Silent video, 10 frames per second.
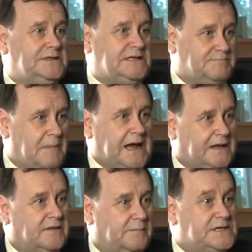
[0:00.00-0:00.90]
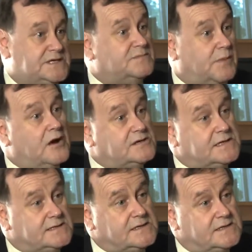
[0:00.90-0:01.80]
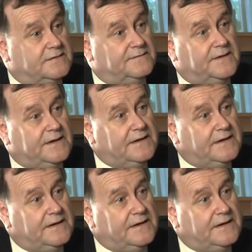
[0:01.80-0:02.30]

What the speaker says: just make the business processes of